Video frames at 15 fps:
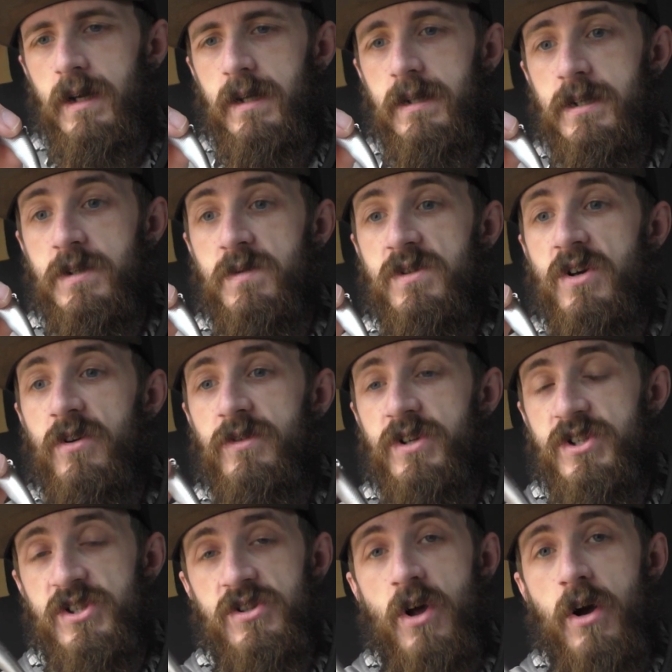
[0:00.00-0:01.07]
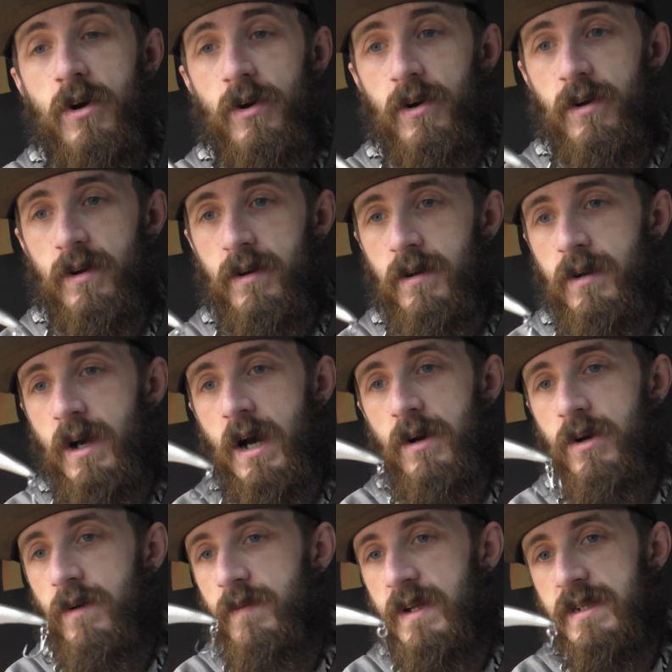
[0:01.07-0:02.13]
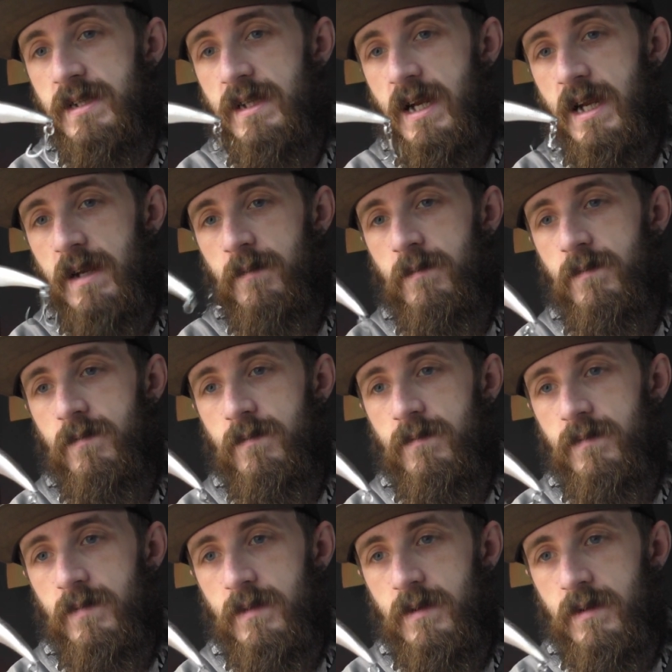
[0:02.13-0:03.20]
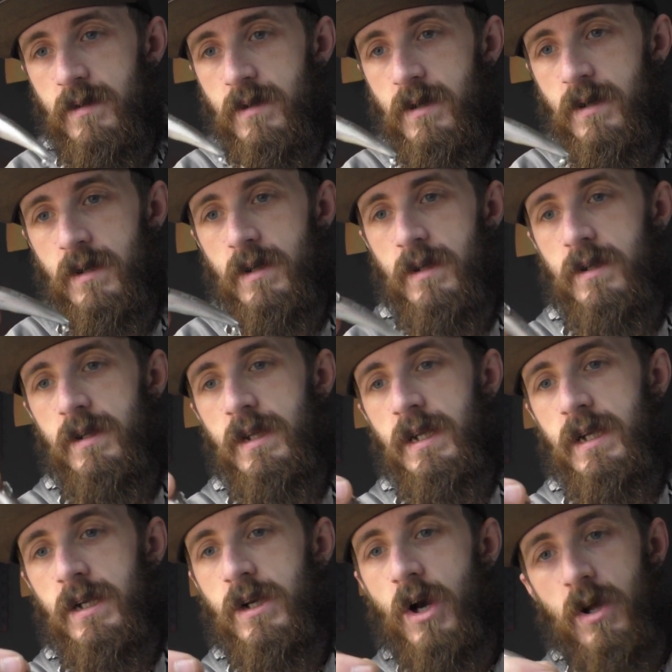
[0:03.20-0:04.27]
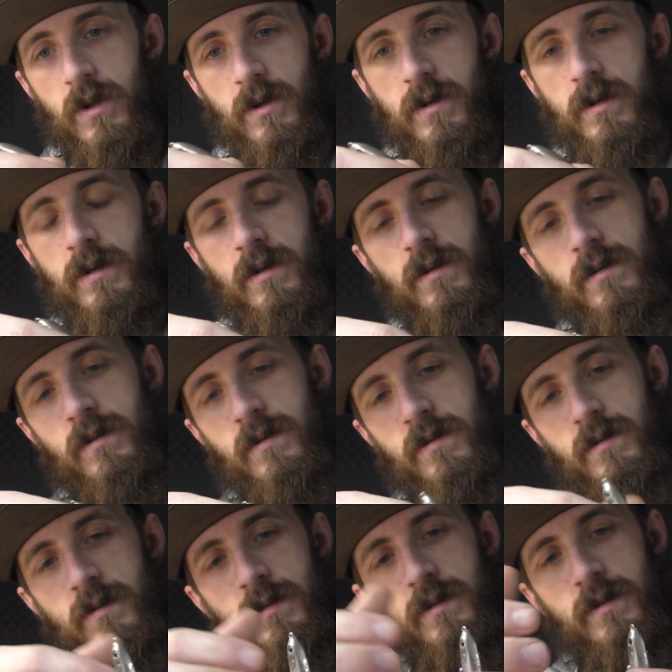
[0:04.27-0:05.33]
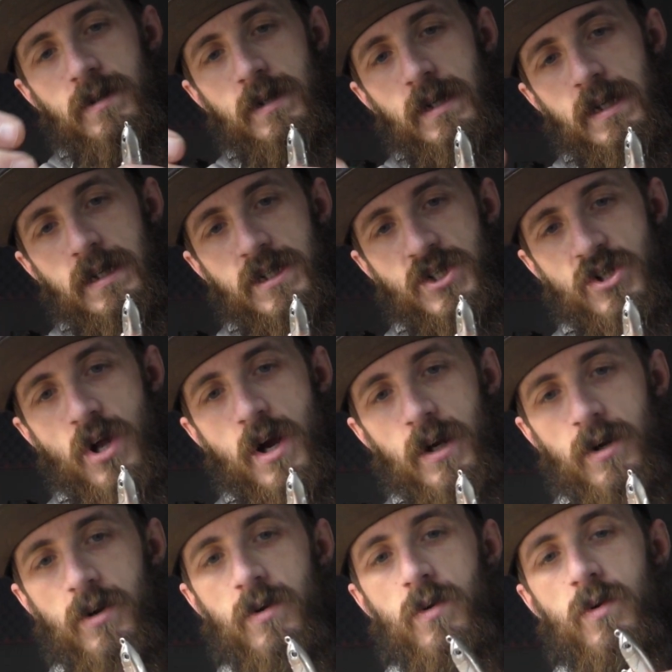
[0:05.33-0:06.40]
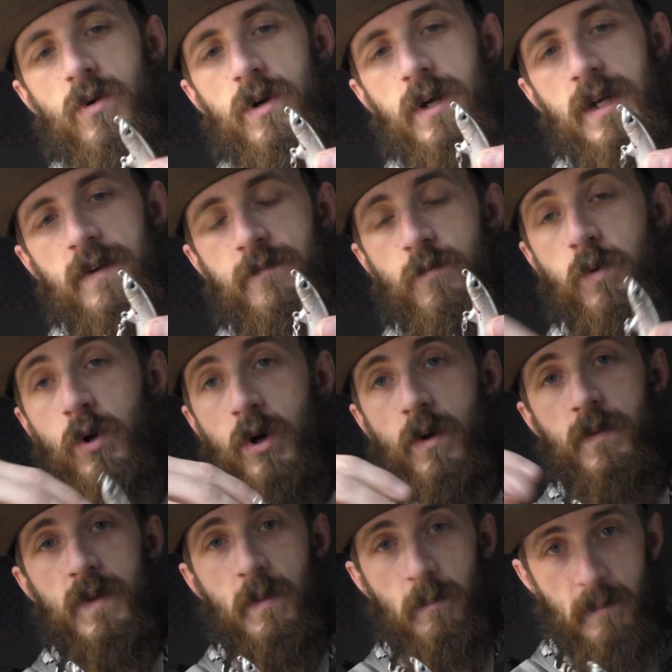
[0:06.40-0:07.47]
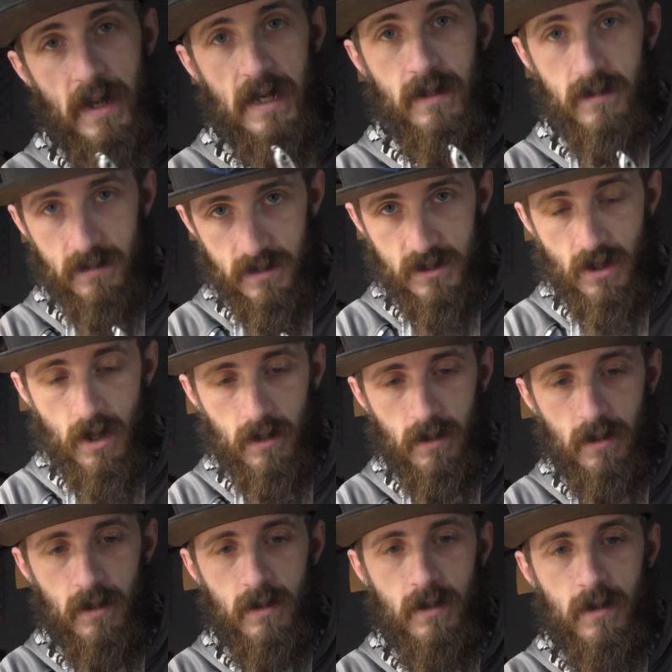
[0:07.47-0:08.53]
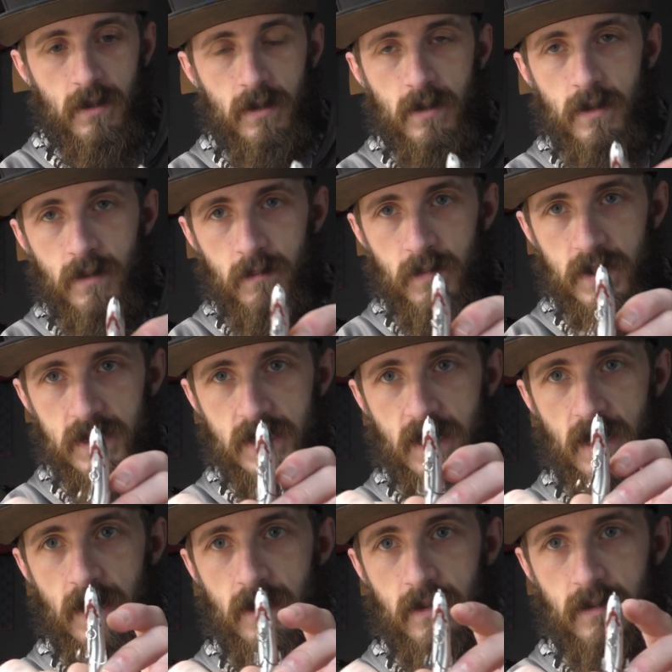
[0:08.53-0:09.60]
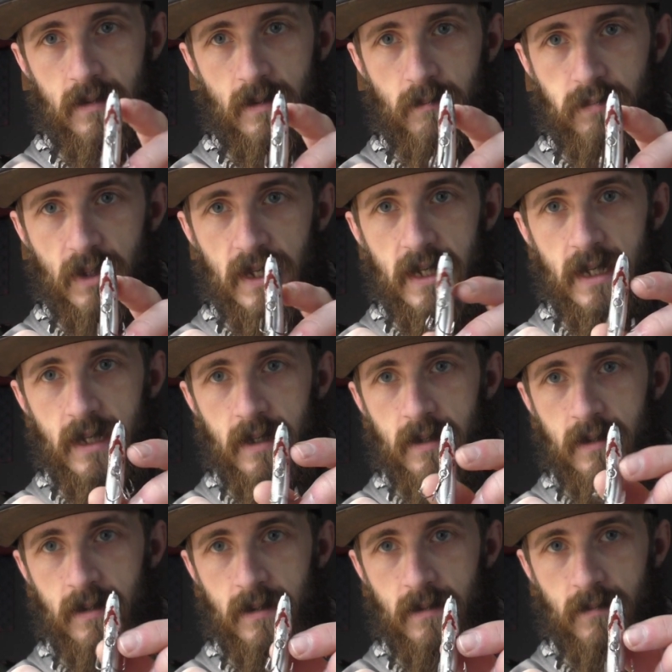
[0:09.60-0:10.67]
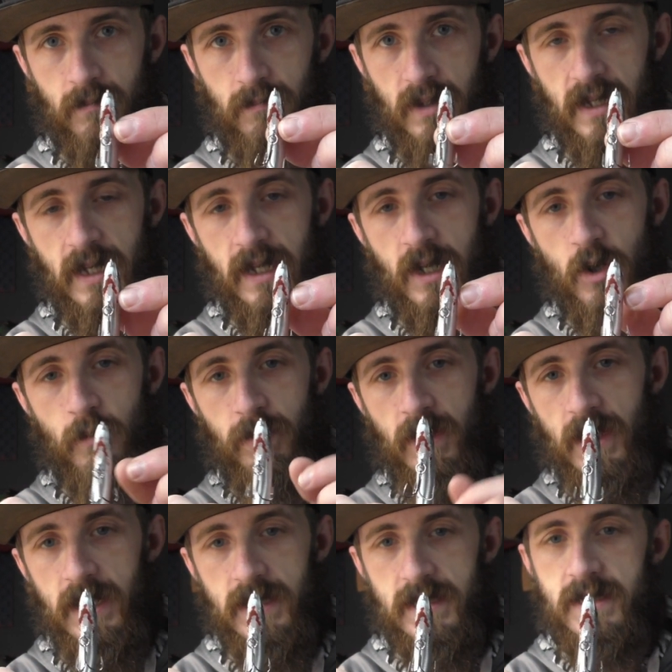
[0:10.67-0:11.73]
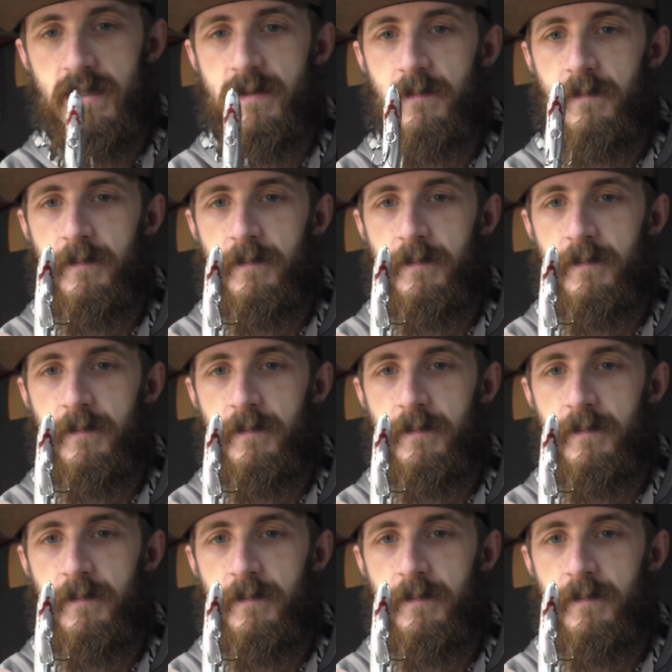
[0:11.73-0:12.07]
This one's called the Stalker. I don't know if that's the name. The color is Stalker, or if we're calling the bait Stalker. But it's got a bleeding gill plates,